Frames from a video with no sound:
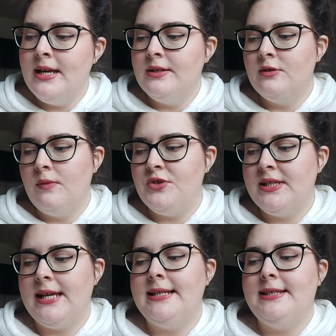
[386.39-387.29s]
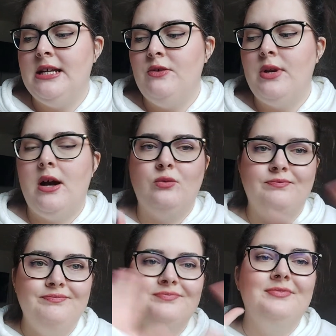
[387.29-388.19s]
So I'm just gonna tell you now.
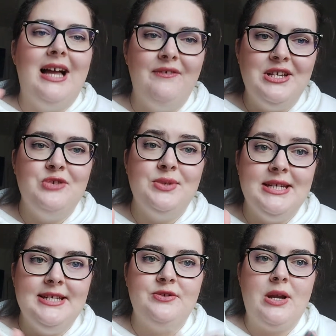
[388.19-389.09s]
I finished with the history.